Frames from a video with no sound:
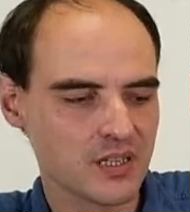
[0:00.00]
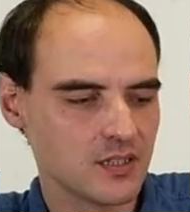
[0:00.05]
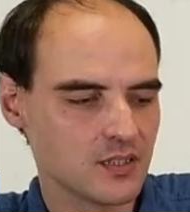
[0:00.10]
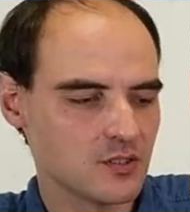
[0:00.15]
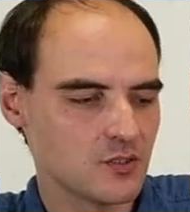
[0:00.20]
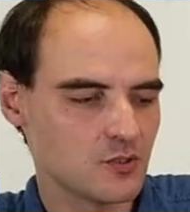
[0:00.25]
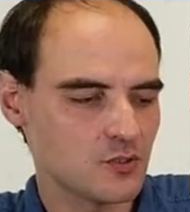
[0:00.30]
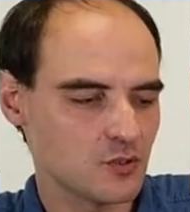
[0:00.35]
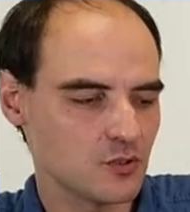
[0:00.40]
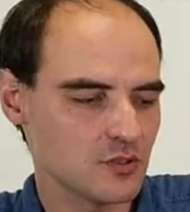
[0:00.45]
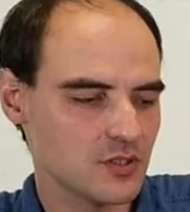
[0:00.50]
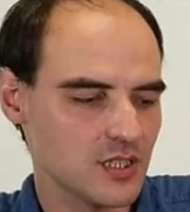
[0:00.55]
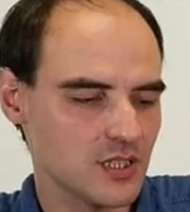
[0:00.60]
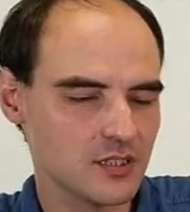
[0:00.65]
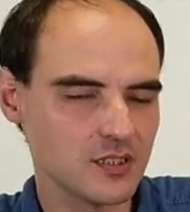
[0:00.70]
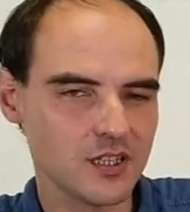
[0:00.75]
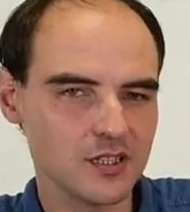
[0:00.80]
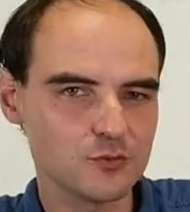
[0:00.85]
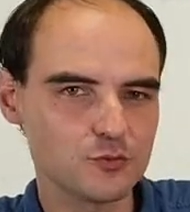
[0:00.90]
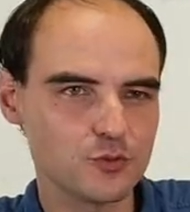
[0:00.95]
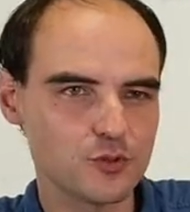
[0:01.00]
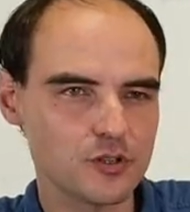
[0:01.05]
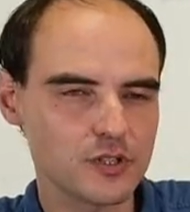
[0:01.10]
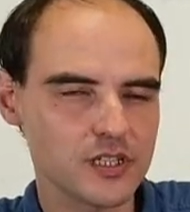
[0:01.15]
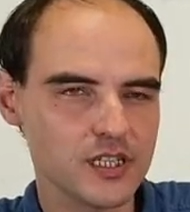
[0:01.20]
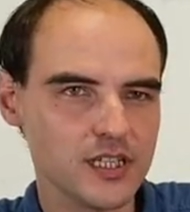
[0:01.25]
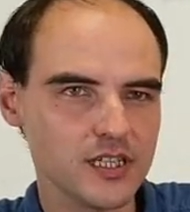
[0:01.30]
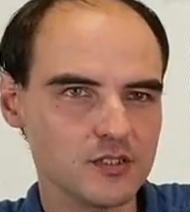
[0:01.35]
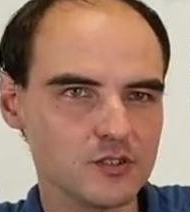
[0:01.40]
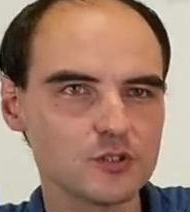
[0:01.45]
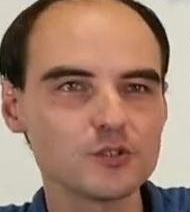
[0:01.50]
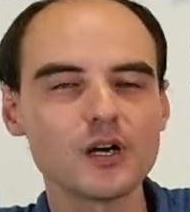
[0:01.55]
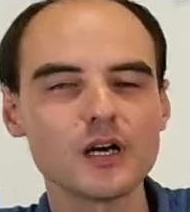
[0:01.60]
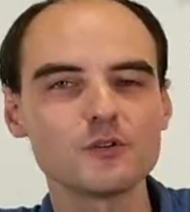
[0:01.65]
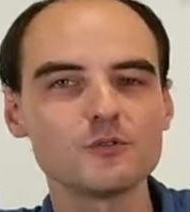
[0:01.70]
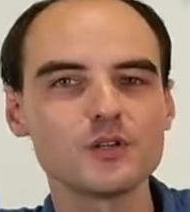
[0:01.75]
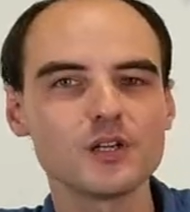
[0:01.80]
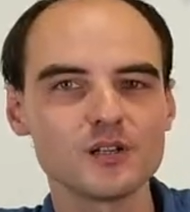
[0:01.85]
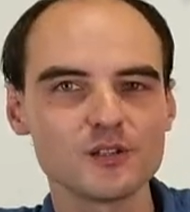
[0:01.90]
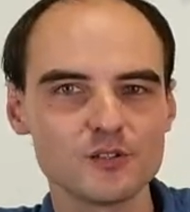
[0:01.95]
so they're not working, so I
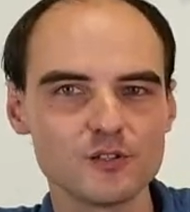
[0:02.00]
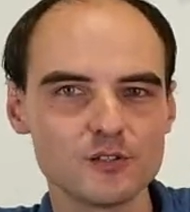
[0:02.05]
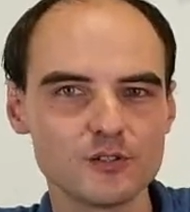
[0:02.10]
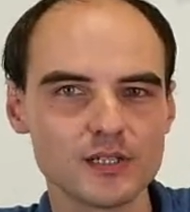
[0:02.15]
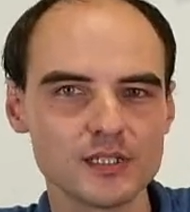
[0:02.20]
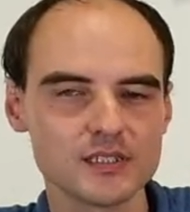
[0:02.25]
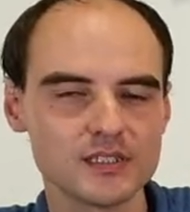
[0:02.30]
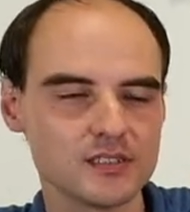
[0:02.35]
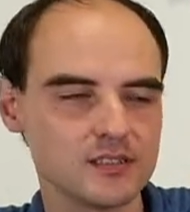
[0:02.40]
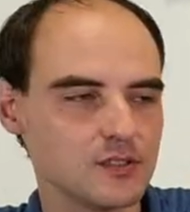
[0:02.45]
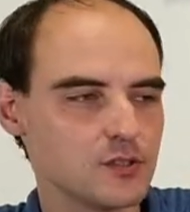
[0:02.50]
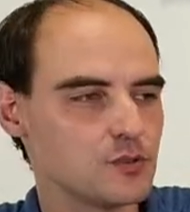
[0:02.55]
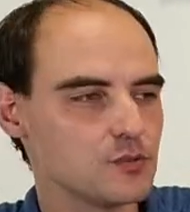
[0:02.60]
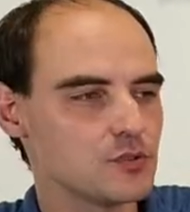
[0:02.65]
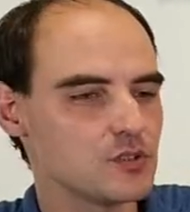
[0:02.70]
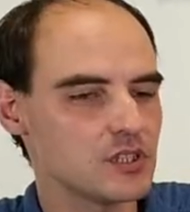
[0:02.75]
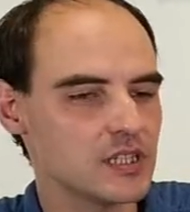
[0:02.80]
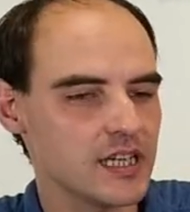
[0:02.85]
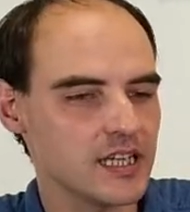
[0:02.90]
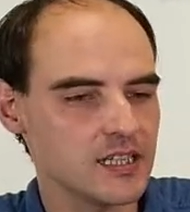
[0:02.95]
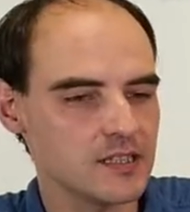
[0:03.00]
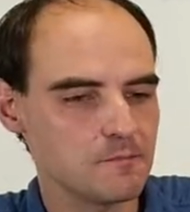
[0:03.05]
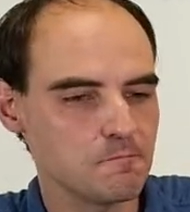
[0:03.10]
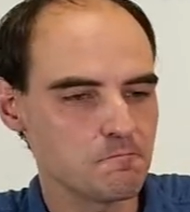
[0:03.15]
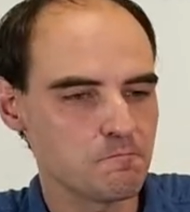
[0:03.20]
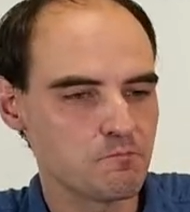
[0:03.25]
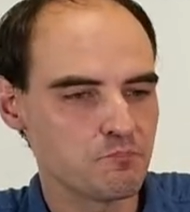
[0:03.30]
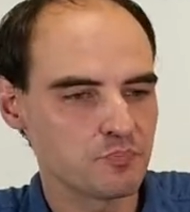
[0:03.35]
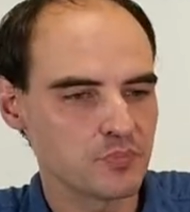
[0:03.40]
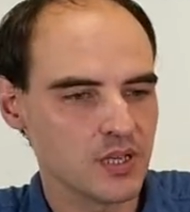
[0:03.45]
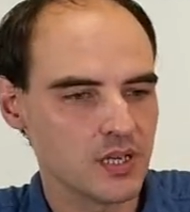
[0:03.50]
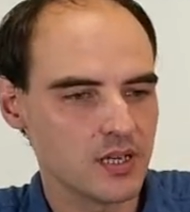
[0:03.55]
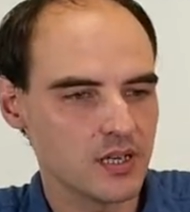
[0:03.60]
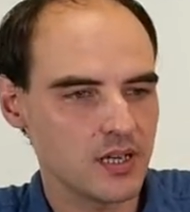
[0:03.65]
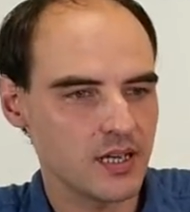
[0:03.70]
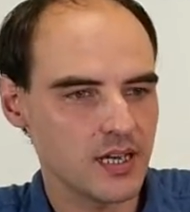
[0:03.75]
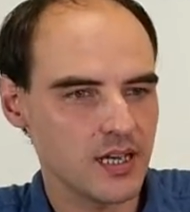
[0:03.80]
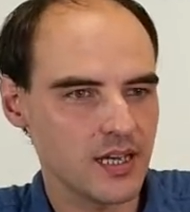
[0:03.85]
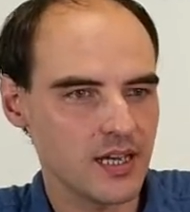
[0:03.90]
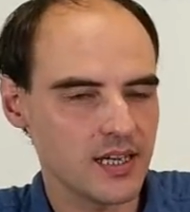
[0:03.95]
will go on Tuesday
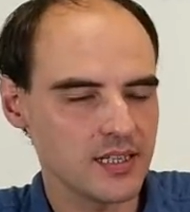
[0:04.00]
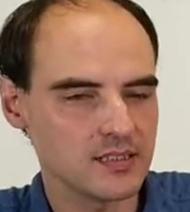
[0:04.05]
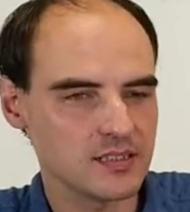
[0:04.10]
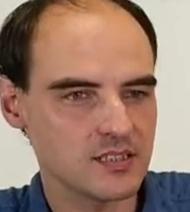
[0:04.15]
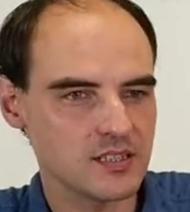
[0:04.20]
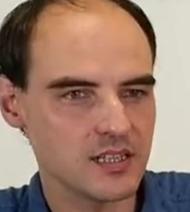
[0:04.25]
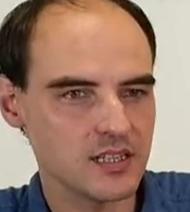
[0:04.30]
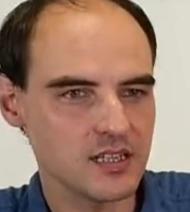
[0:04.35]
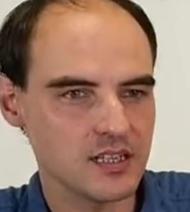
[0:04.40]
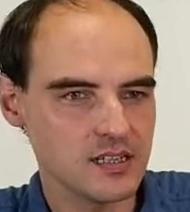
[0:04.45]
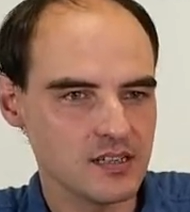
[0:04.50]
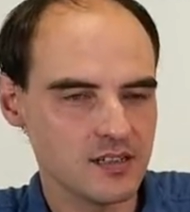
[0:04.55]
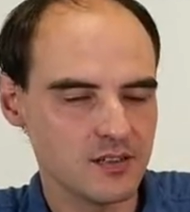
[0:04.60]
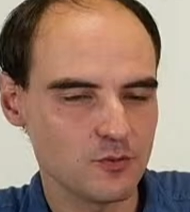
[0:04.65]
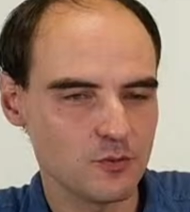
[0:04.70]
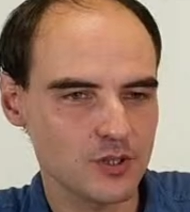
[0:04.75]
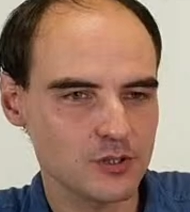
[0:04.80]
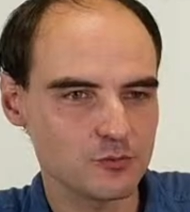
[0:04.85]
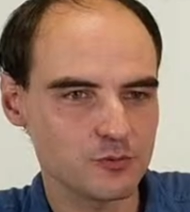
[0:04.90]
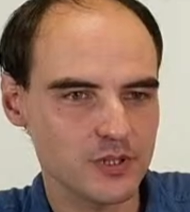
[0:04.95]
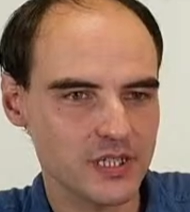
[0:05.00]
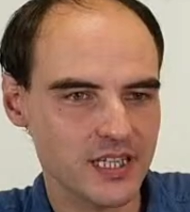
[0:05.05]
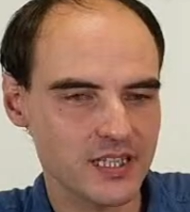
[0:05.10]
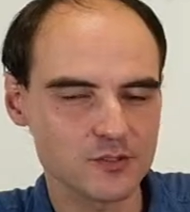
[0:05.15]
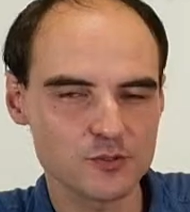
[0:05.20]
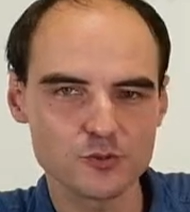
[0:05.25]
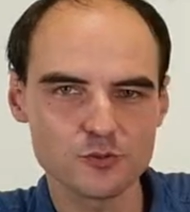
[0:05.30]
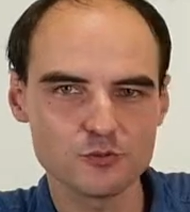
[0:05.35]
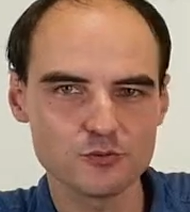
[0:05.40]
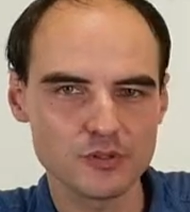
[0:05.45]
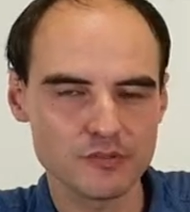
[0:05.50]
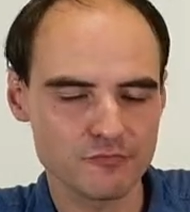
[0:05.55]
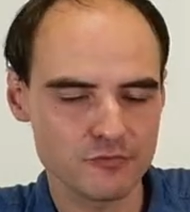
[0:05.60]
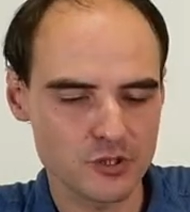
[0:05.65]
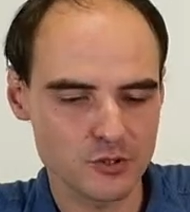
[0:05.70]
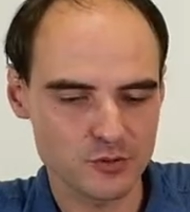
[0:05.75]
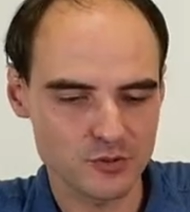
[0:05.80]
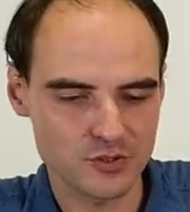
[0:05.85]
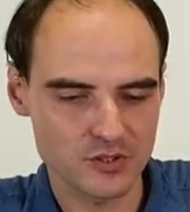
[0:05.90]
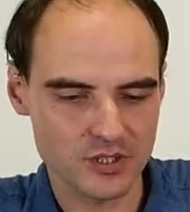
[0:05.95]
and see what we can do with
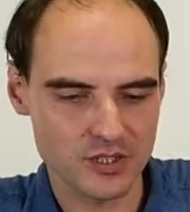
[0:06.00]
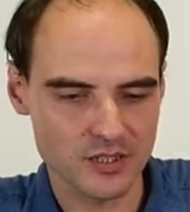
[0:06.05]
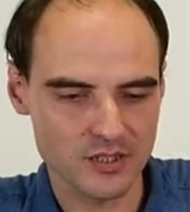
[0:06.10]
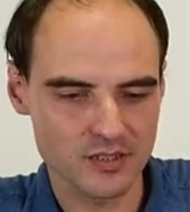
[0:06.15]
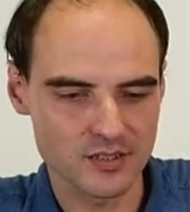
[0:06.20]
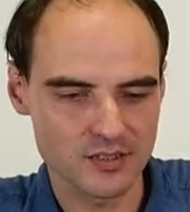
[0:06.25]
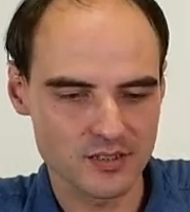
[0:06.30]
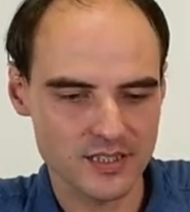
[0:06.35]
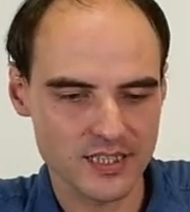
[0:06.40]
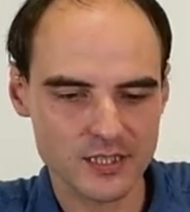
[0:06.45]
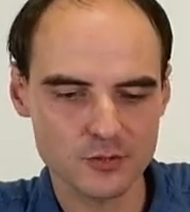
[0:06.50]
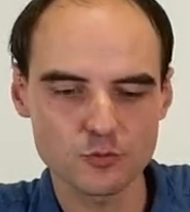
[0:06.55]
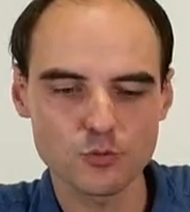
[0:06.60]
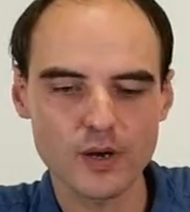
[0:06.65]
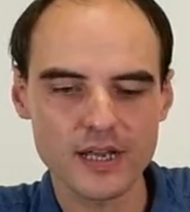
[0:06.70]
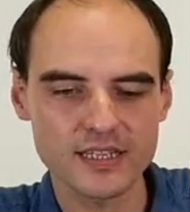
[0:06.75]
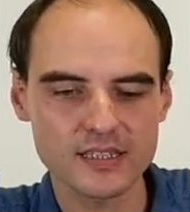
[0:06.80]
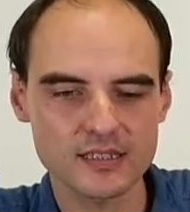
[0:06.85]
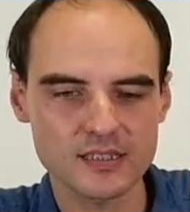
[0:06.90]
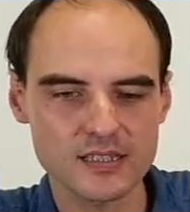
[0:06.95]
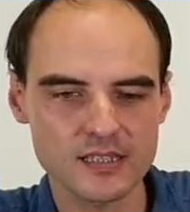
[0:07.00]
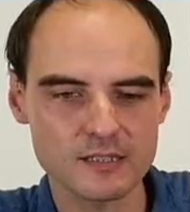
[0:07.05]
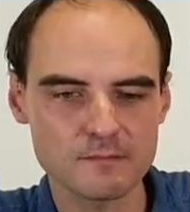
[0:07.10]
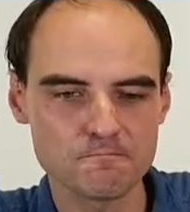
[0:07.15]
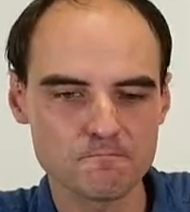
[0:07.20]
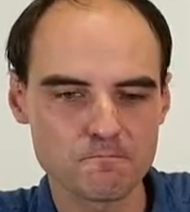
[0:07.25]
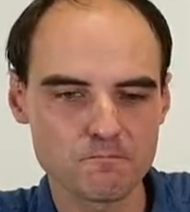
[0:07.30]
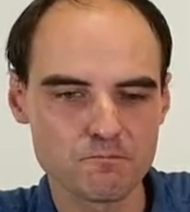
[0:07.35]
those that white tea.